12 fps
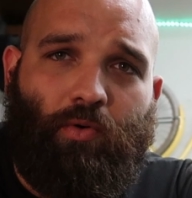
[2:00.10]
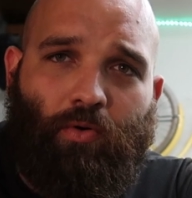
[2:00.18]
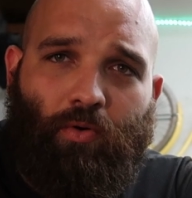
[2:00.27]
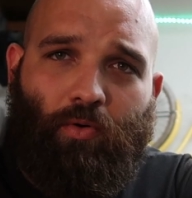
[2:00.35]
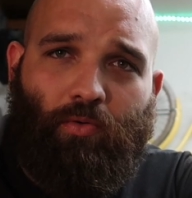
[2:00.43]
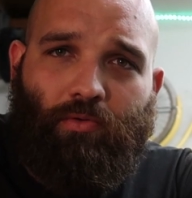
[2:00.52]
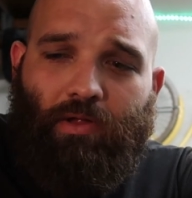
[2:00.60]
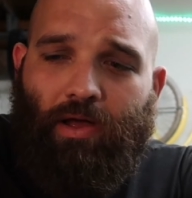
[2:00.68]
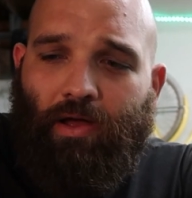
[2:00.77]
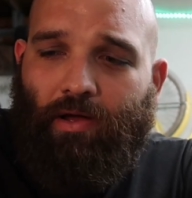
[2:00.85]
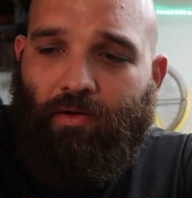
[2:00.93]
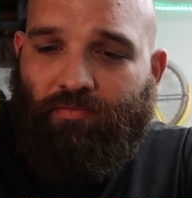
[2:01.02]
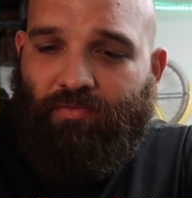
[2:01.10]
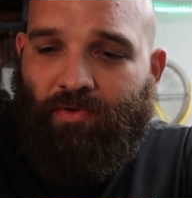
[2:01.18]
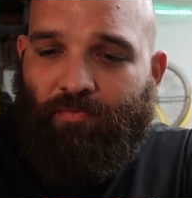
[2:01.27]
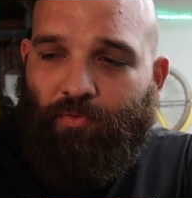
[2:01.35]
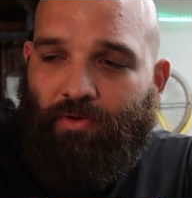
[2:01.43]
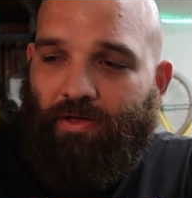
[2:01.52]
a whole lot of
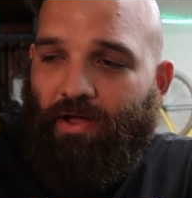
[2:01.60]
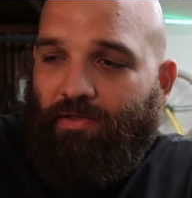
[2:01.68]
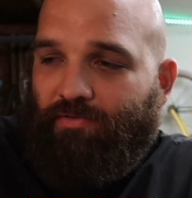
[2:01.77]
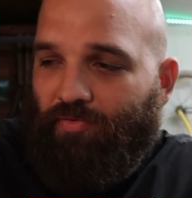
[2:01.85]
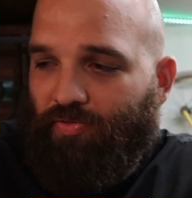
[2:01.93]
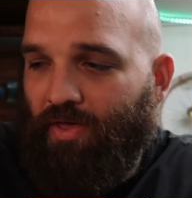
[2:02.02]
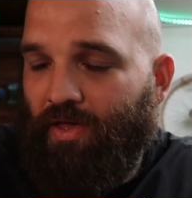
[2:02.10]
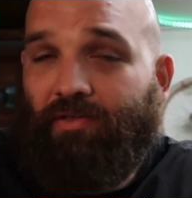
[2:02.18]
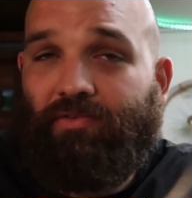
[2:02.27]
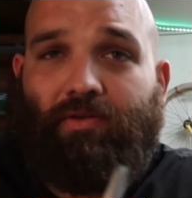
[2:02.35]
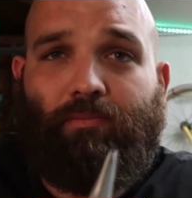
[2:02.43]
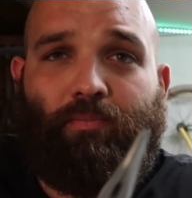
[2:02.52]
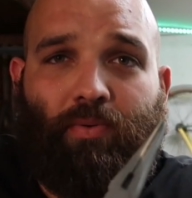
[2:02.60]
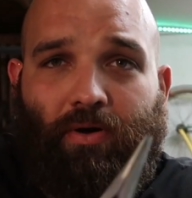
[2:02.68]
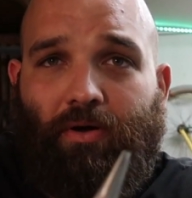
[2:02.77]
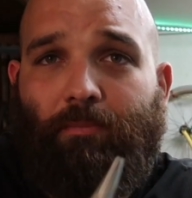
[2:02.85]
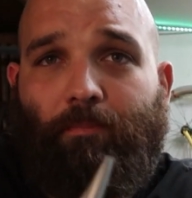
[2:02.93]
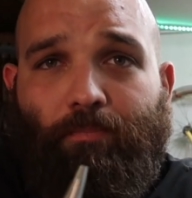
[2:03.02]
different kinds of things,
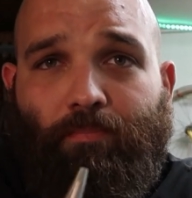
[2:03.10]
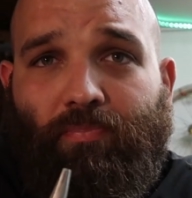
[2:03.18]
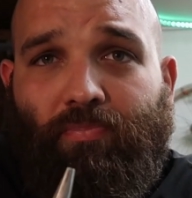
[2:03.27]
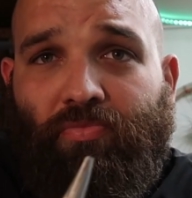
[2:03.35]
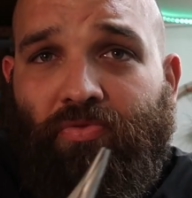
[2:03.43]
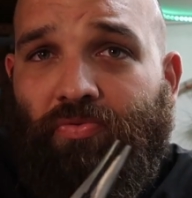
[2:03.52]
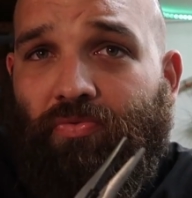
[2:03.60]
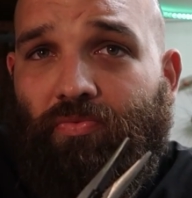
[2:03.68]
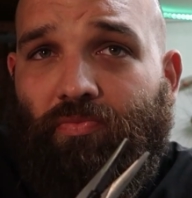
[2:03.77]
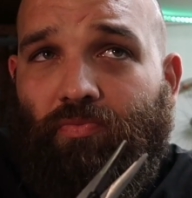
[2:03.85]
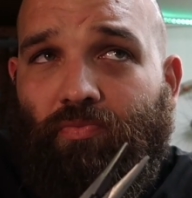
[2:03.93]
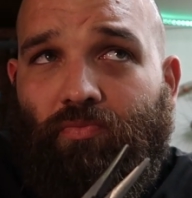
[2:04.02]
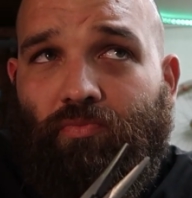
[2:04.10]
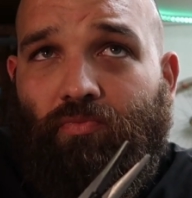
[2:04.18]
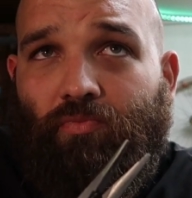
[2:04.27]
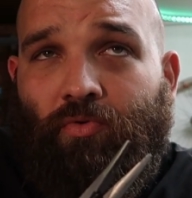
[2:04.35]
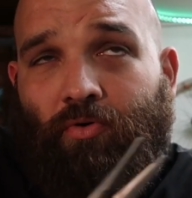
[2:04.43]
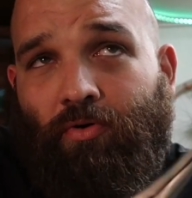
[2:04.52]
but
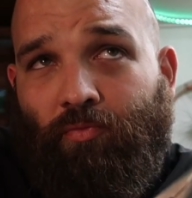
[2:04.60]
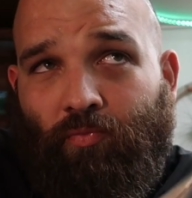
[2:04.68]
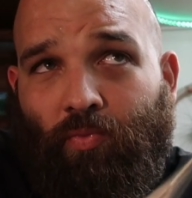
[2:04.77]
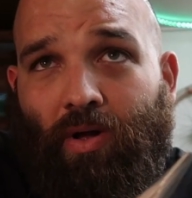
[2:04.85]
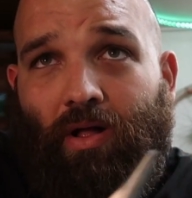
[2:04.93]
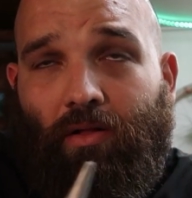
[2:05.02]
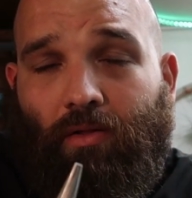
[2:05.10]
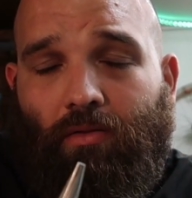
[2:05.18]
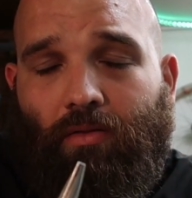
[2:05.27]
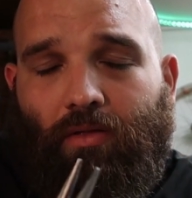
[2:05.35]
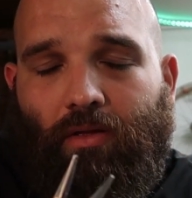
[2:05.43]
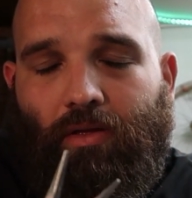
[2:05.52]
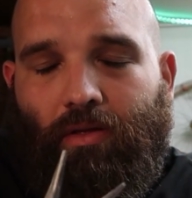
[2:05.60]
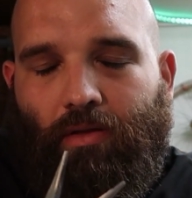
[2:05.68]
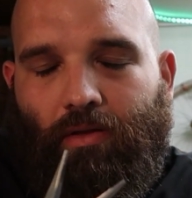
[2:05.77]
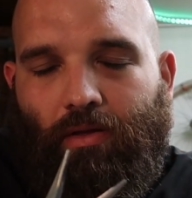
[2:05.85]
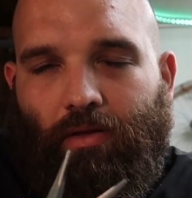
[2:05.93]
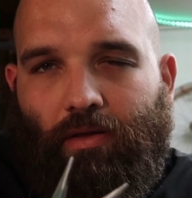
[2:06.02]
the
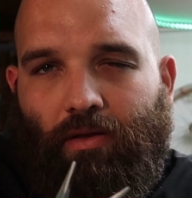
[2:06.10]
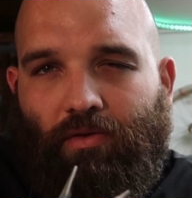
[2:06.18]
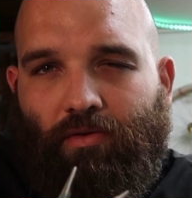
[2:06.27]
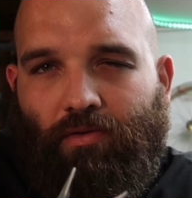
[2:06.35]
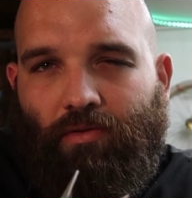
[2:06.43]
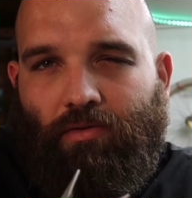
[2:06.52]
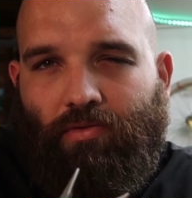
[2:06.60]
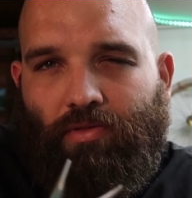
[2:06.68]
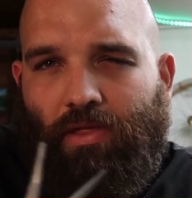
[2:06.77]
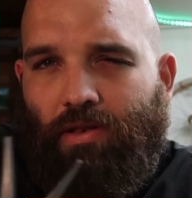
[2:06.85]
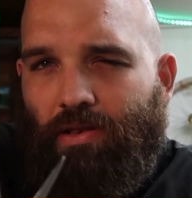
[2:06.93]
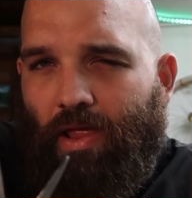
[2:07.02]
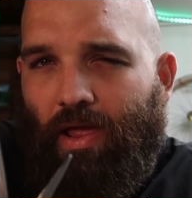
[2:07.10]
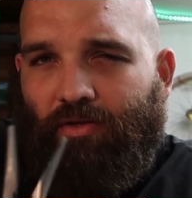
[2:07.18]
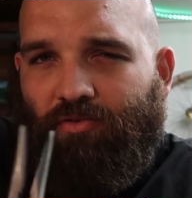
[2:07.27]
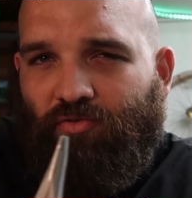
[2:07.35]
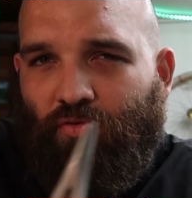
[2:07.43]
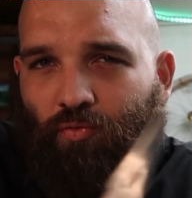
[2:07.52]

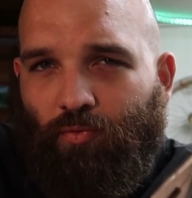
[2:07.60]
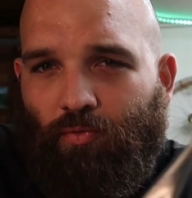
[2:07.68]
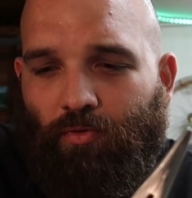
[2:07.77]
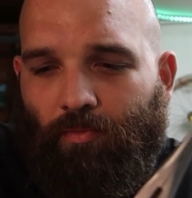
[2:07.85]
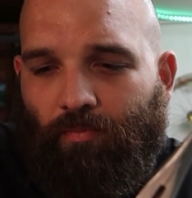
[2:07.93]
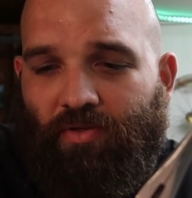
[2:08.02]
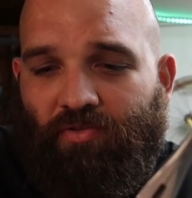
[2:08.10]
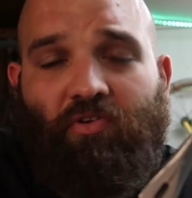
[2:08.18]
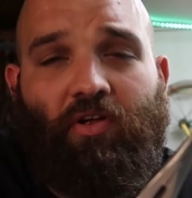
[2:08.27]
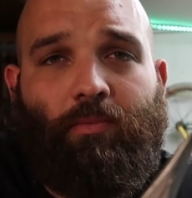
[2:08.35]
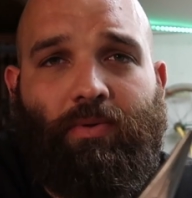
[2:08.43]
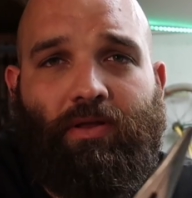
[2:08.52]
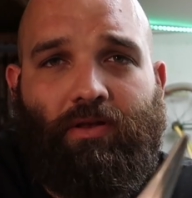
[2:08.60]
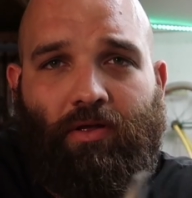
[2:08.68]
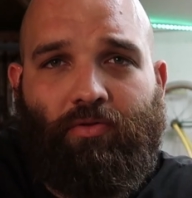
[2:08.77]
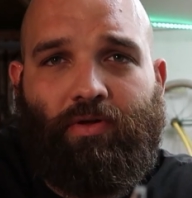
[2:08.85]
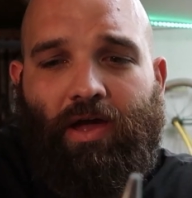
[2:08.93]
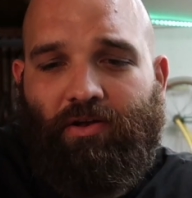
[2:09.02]
next tool is going to be
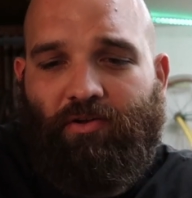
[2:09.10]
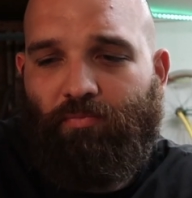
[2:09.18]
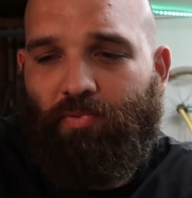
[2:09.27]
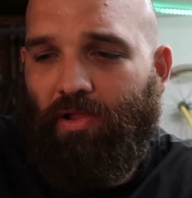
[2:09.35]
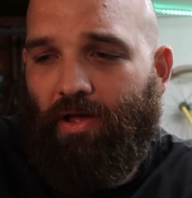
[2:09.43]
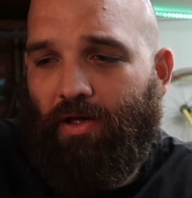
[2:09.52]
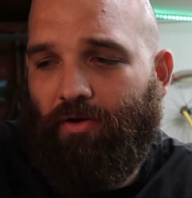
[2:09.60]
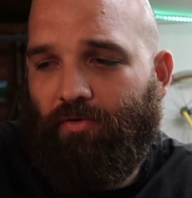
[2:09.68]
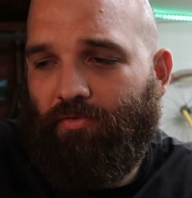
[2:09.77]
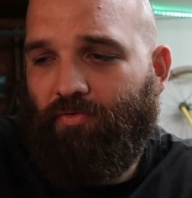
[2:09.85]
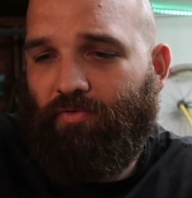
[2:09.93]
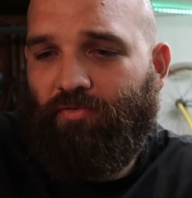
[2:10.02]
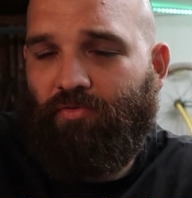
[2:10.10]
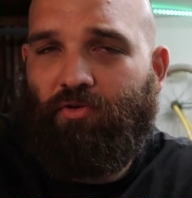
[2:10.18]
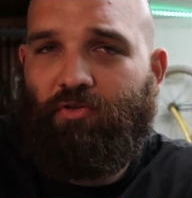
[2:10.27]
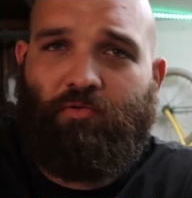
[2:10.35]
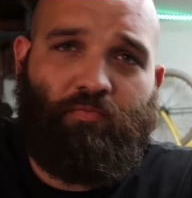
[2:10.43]
another kind of pliers. So